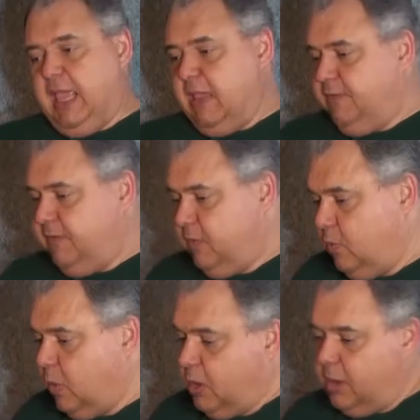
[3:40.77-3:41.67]
if you
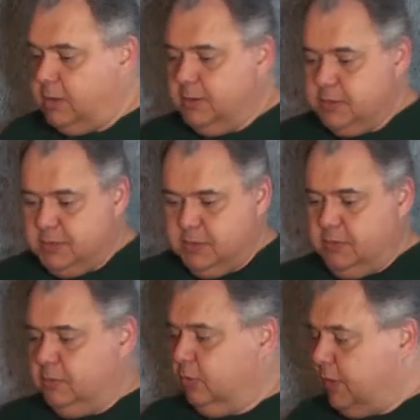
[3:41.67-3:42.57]
were
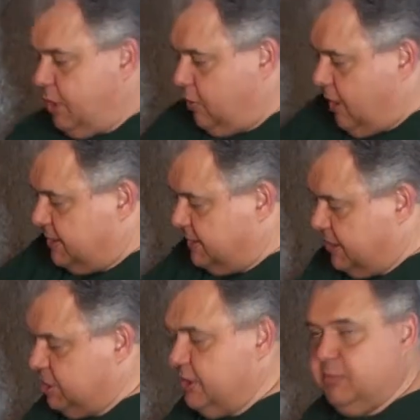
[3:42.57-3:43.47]
to look at a cross
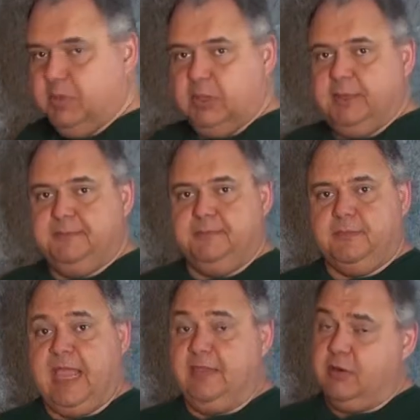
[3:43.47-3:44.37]
section of the bullet,
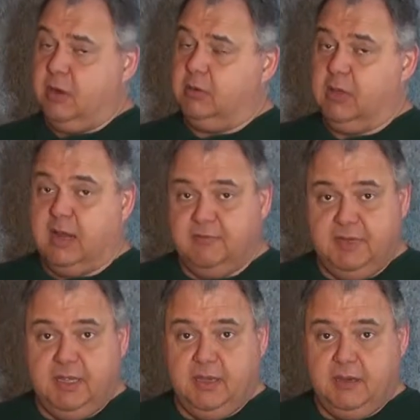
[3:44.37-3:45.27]
and there are a lot of
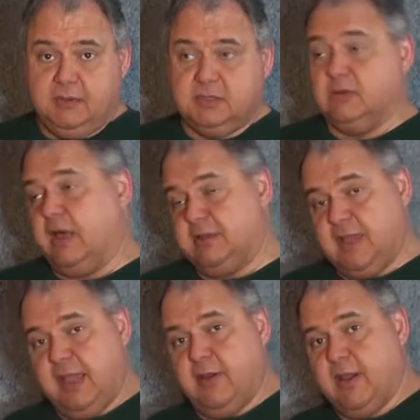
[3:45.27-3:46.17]
videos and a lot of
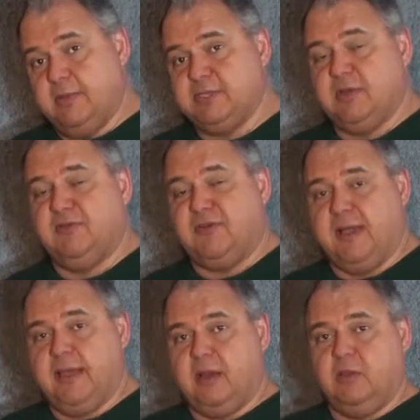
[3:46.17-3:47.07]
diagrams you can
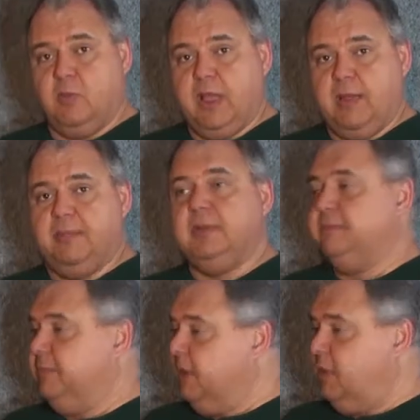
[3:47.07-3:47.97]
find out on the web
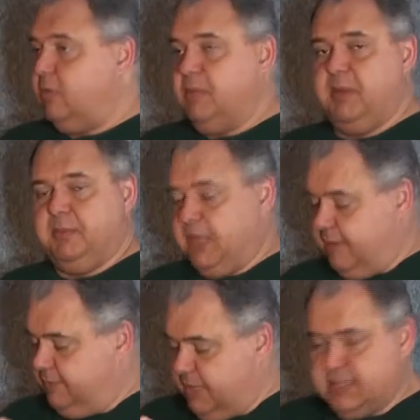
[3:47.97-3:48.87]
where people
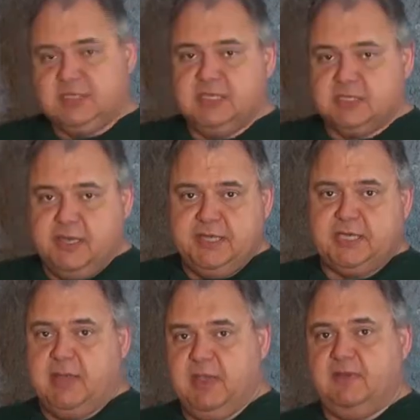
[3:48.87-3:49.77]
have nicely
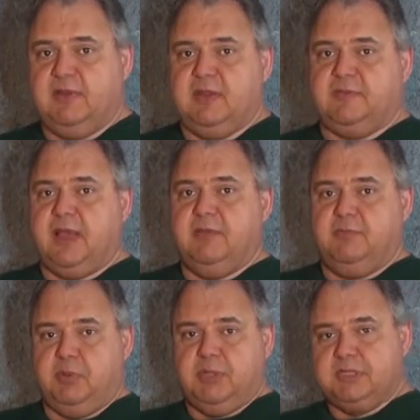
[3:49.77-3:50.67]
sliced
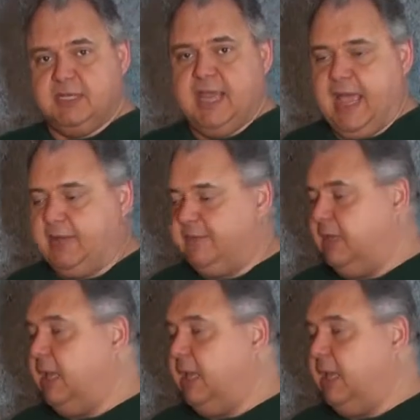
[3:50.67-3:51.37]
M855 bullets in half.